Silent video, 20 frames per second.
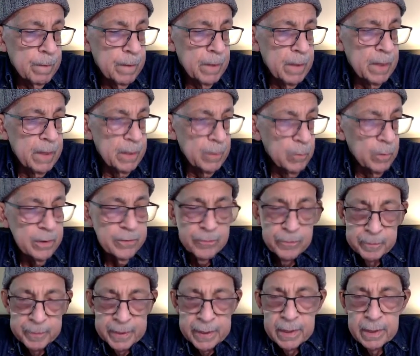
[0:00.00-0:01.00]
And it worked
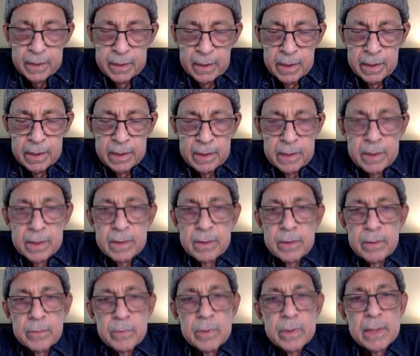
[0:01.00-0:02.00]
for me. It
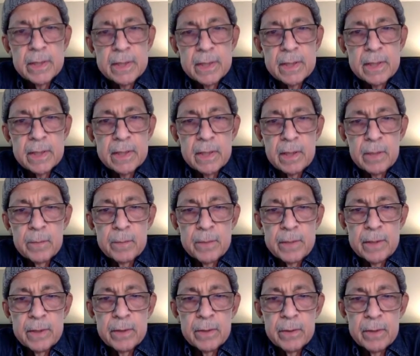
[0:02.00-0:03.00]
really did. It helped
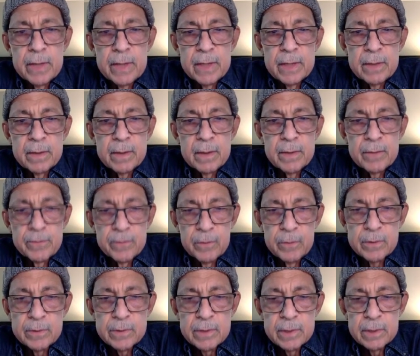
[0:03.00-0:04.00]
me to go ahead and
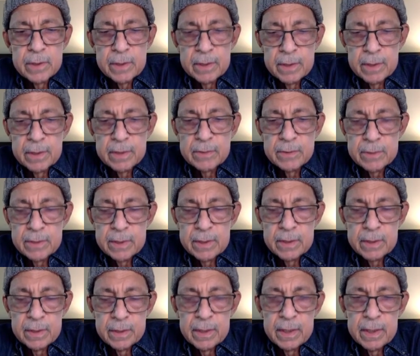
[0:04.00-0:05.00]
focus on the things
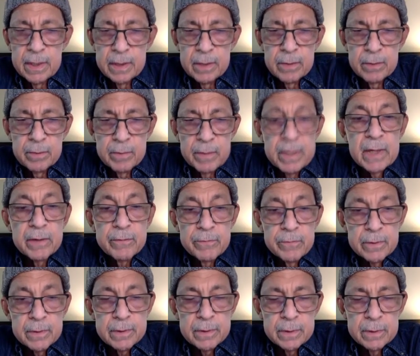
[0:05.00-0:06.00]
that are
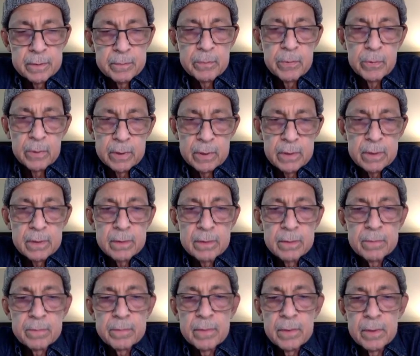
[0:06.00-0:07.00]
meaningful and important,
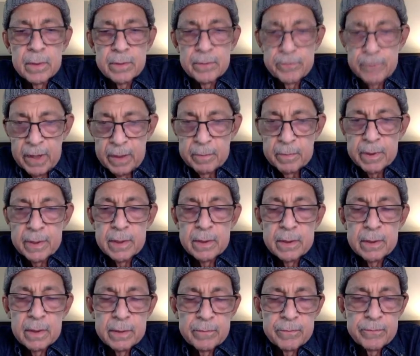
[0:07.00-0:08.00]
on family
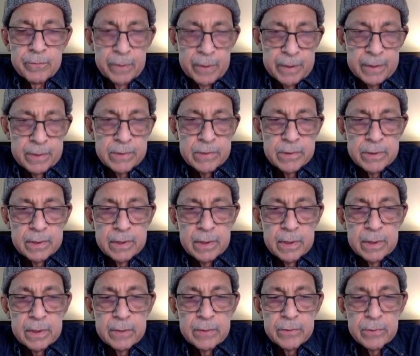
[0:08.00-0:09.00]
and on friends and
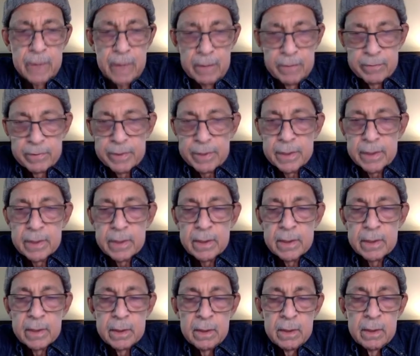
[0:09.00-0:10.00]
on traveling and
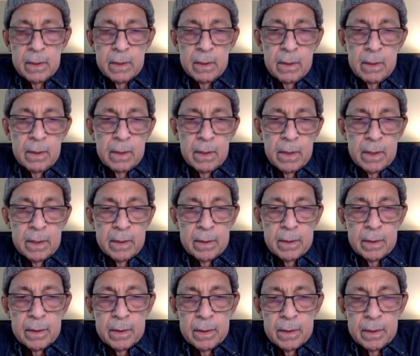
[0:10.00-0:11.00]

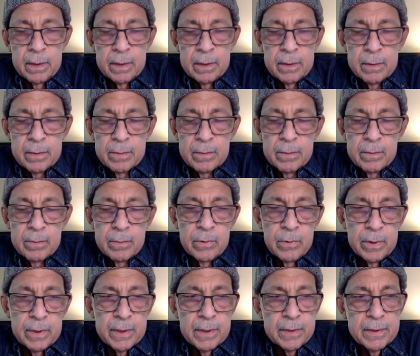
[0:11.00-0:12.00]
on
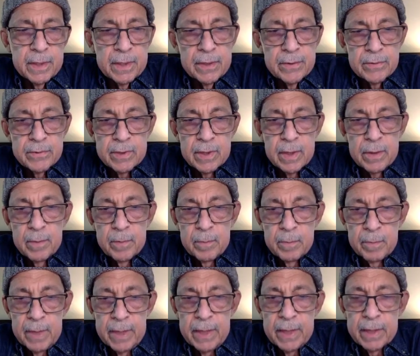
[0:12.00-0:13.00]
doing the things that
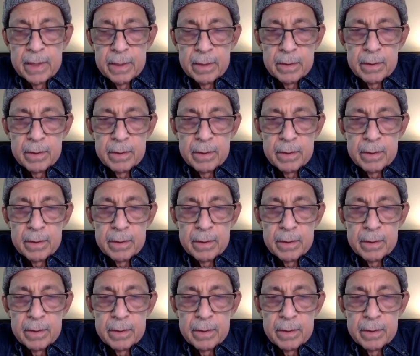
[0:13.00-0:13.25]
make